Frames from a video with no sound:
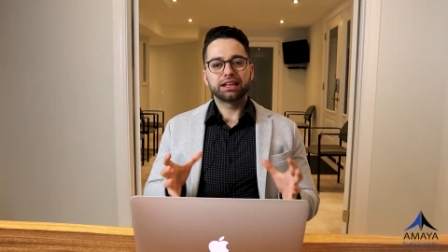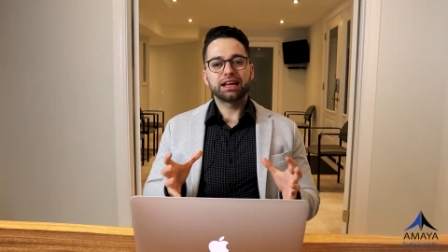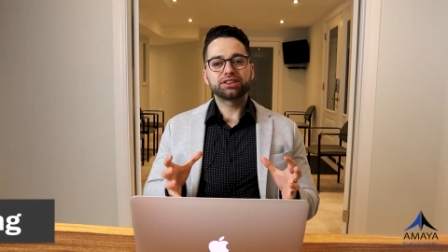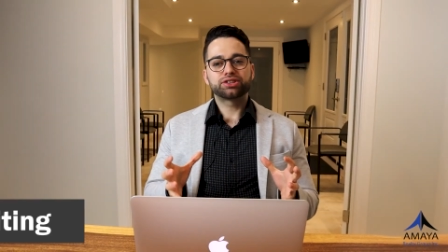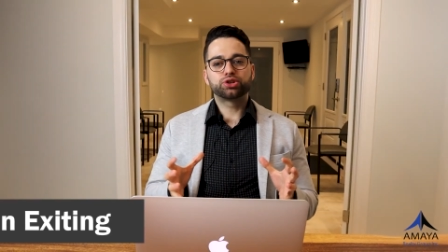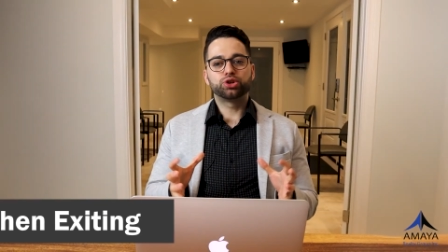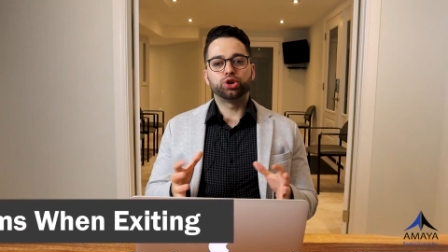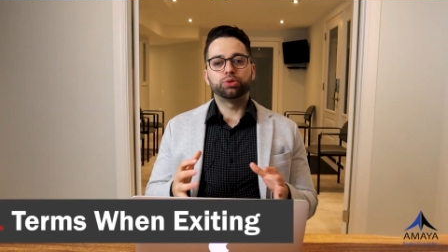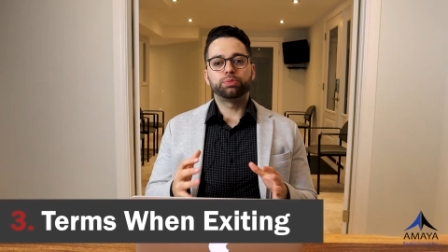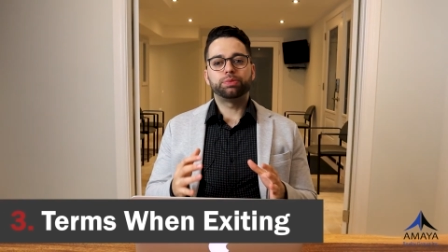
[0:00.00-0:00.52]

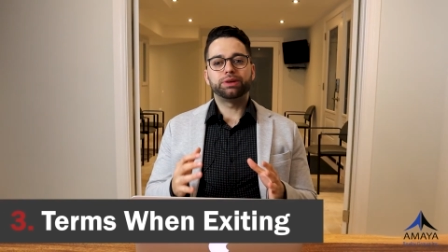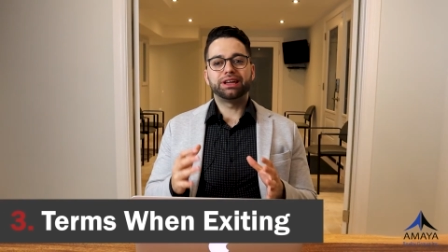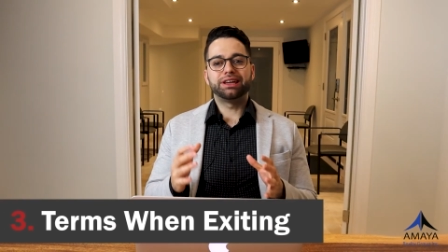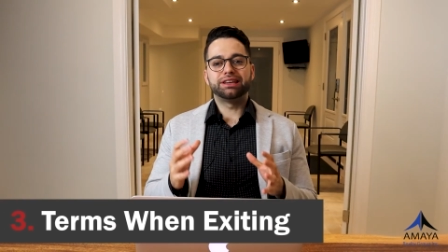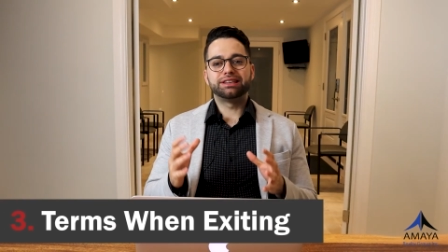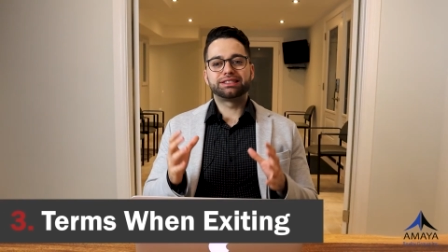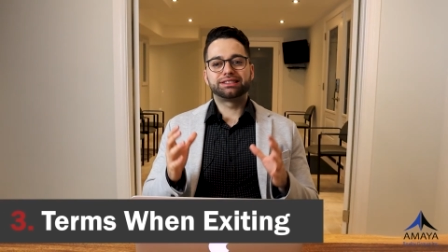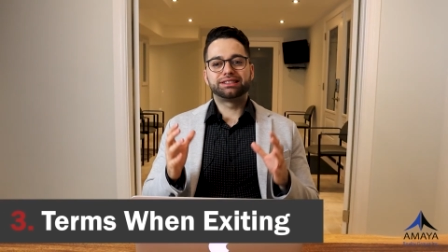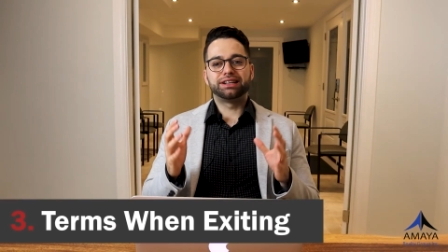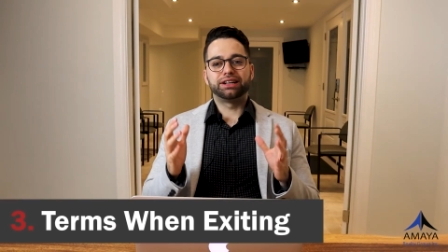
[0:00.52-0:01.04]
last group
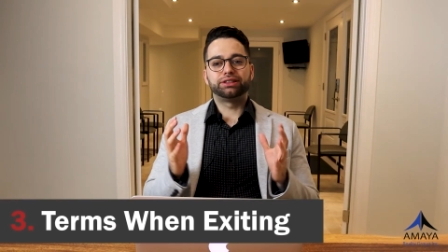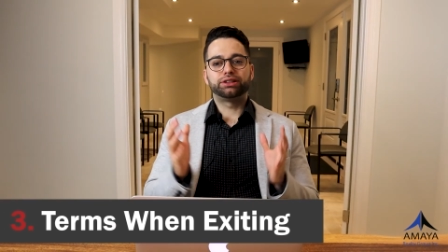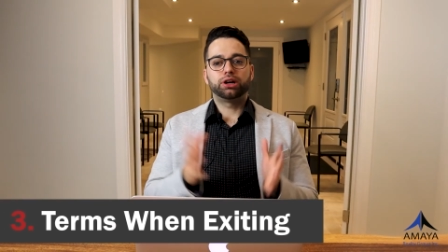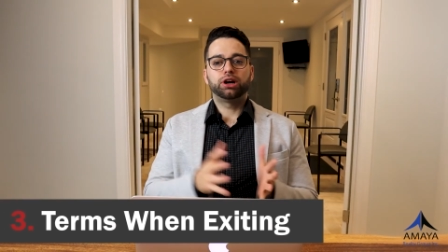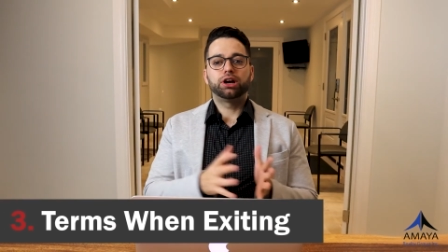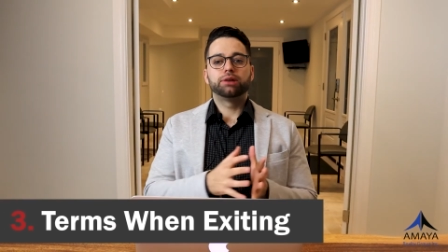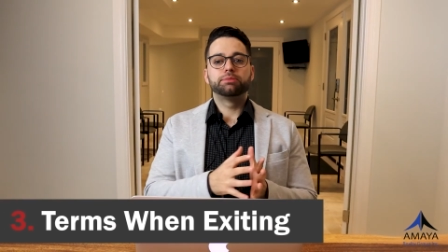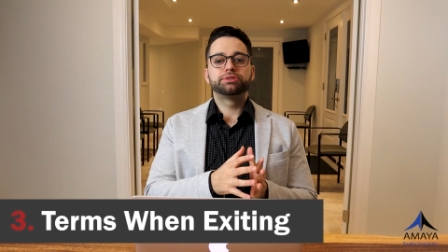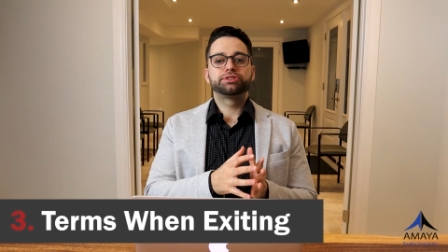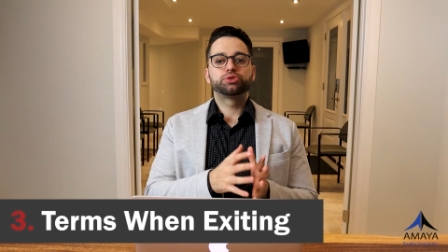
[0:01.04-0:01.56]
is the
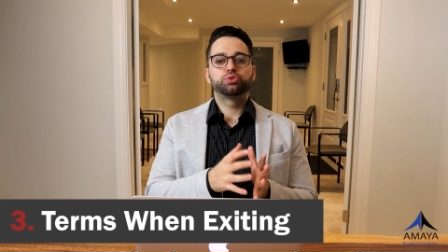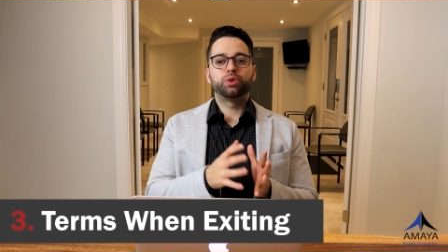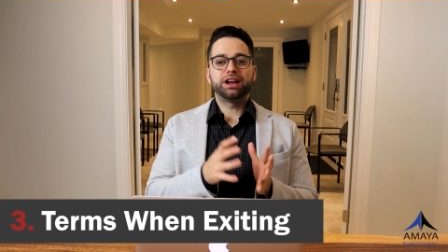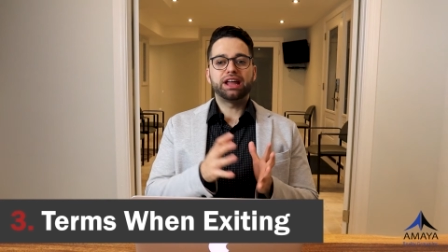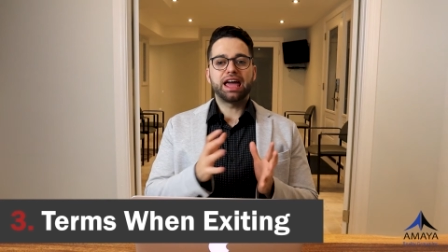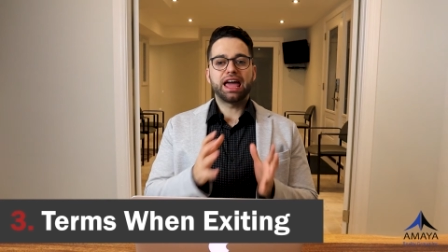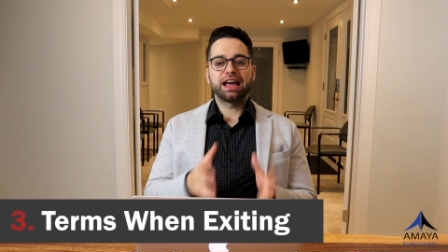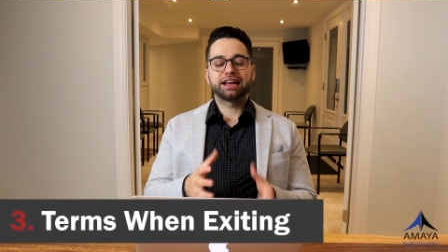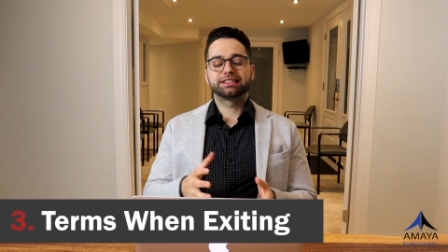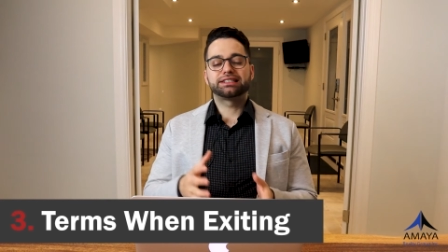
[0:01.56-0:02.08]
terms when
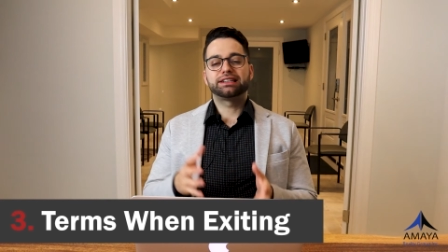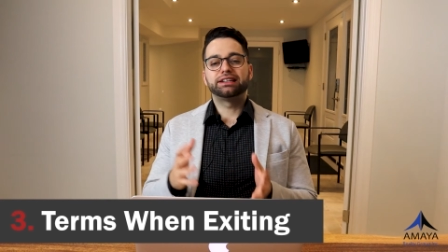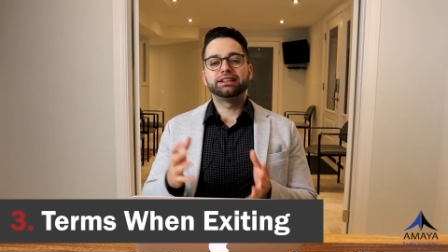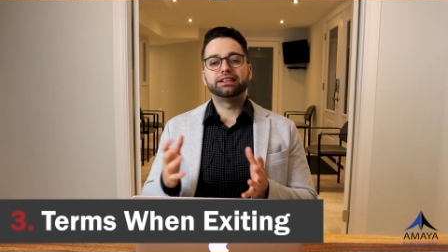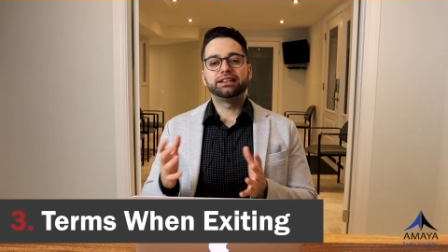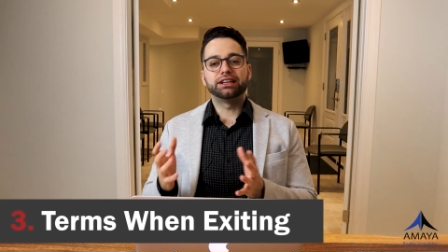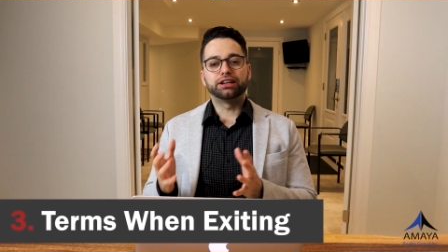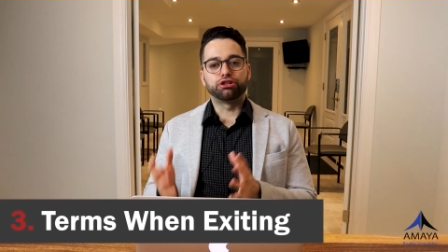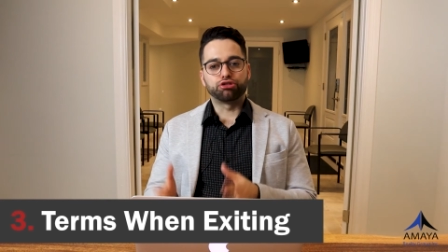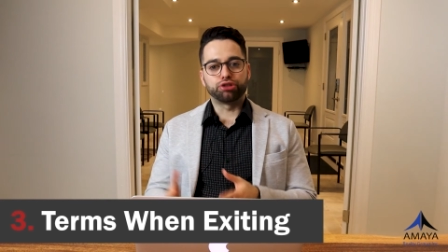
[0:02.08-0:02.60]
exiting
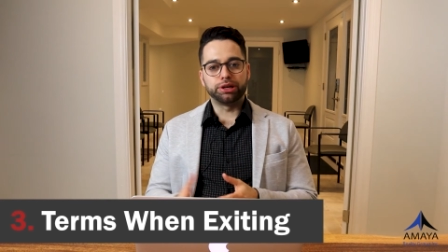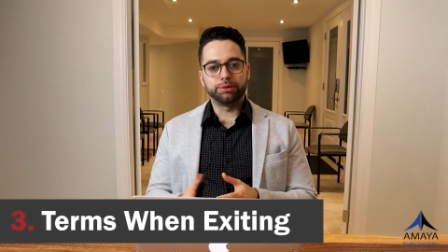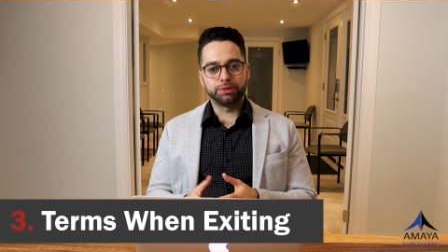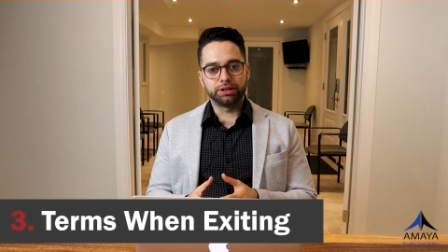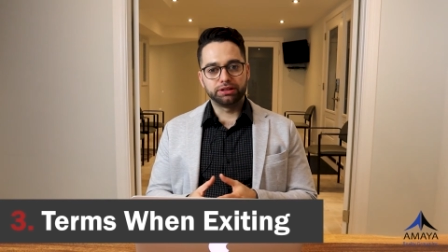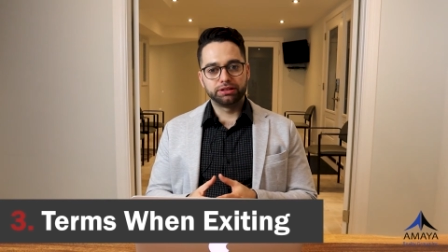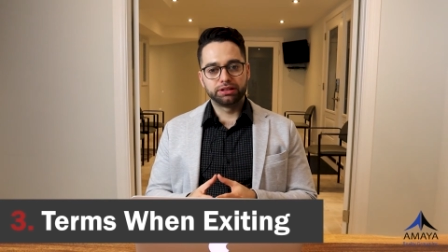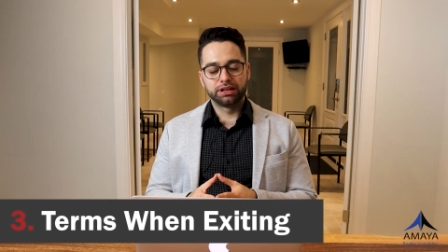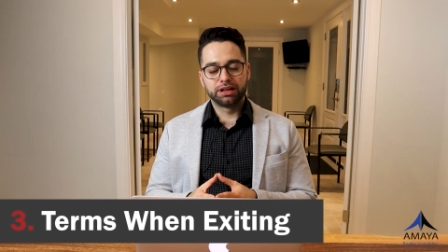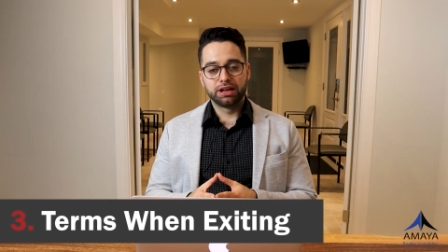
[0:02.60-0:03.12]
the
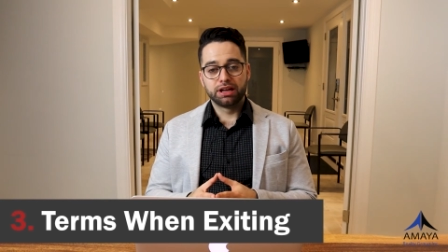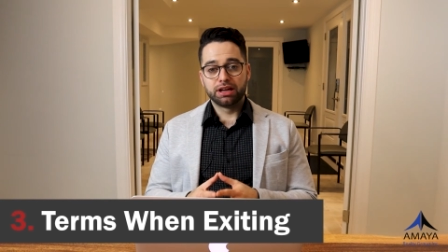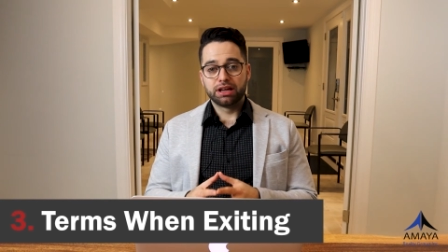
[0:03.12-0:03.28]
agreement.